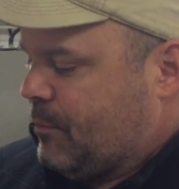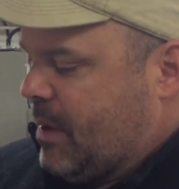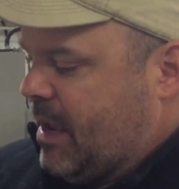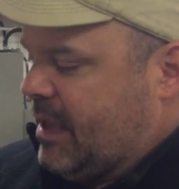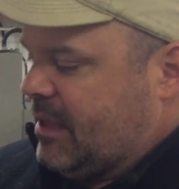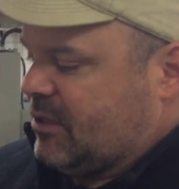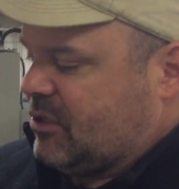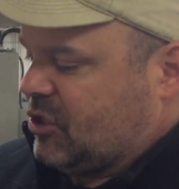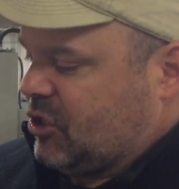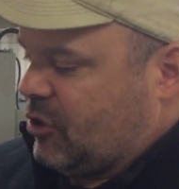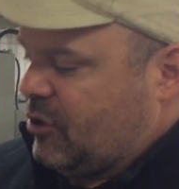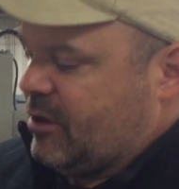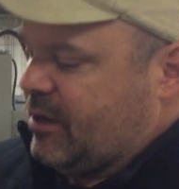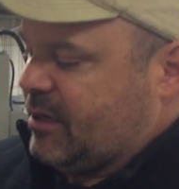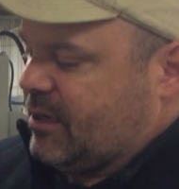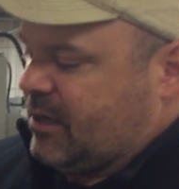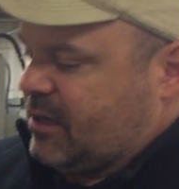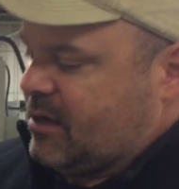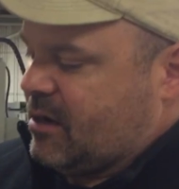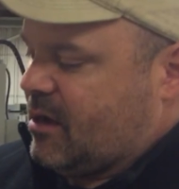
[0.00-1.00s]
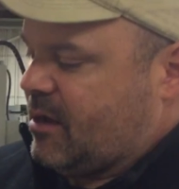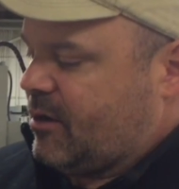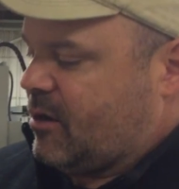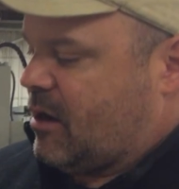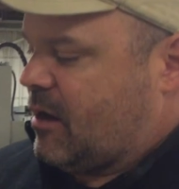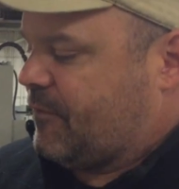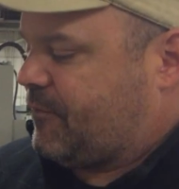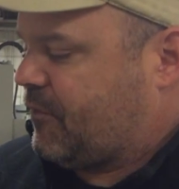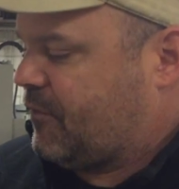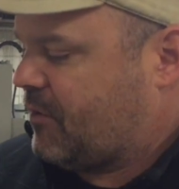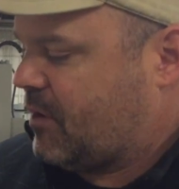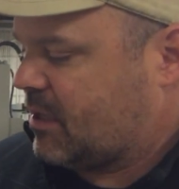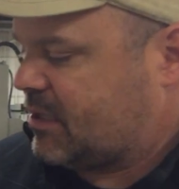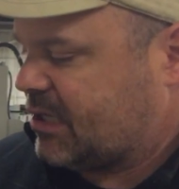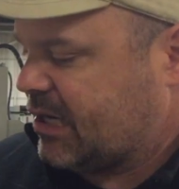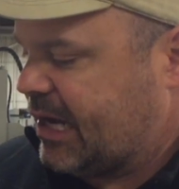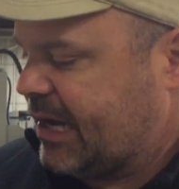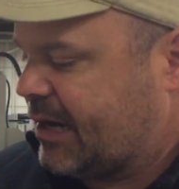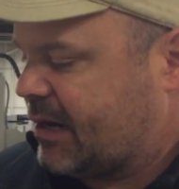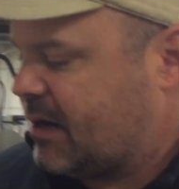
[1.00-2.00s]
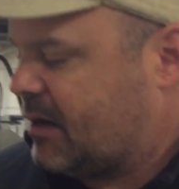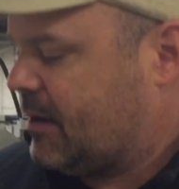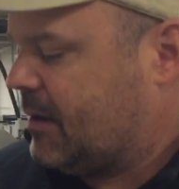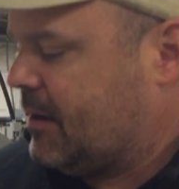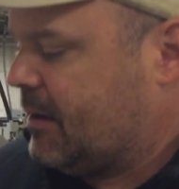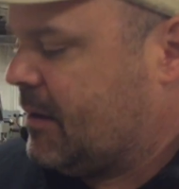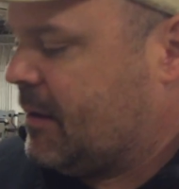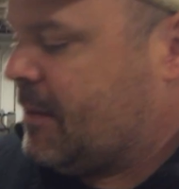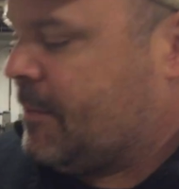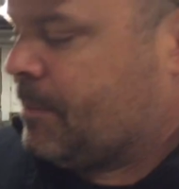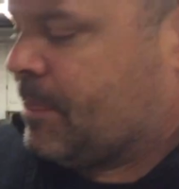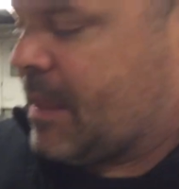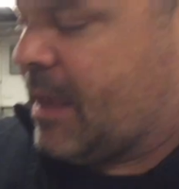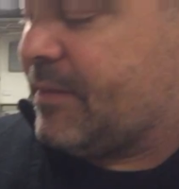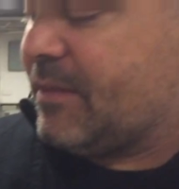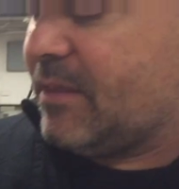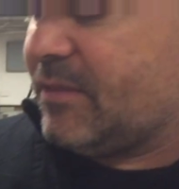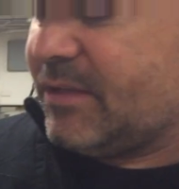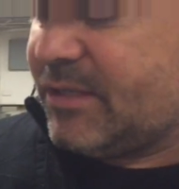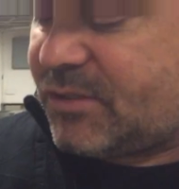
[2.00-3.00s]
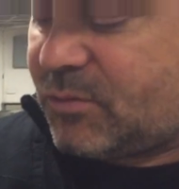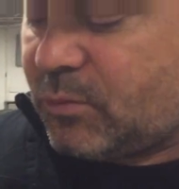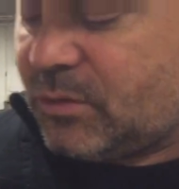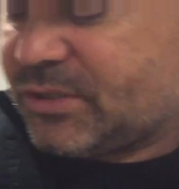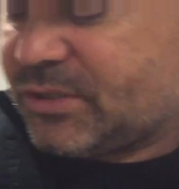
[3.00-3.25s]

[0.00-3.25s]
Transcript: main turret and gun off of a Tiger. And then this